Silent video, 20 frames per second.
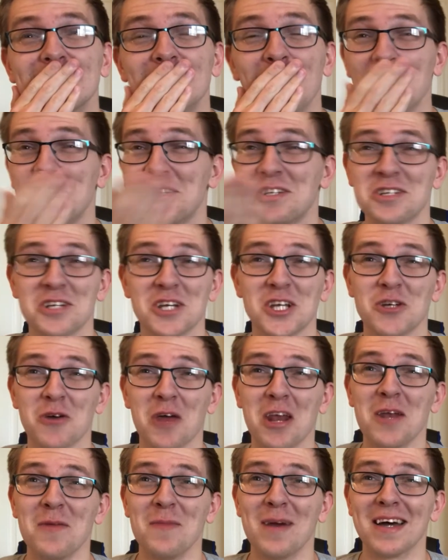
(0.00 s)
now she's just
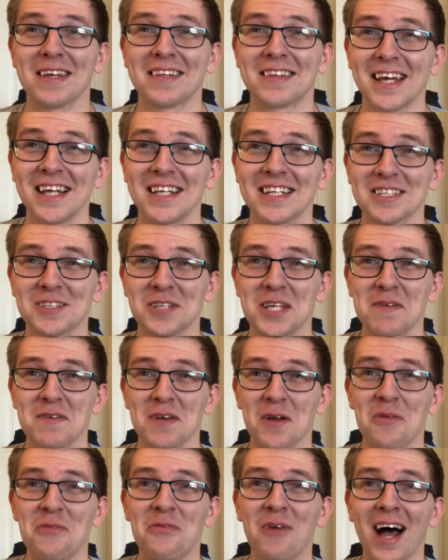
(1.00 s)
running about a thing that's
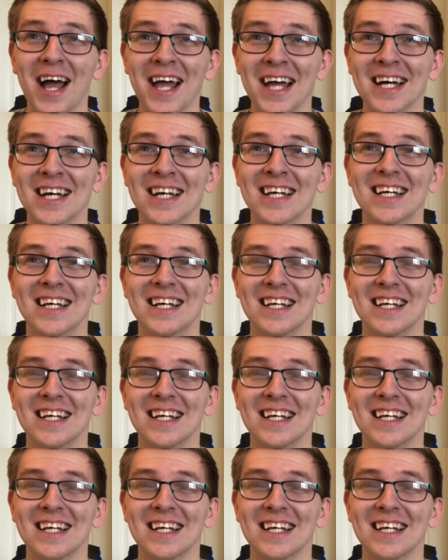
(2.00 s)
leaving on fire.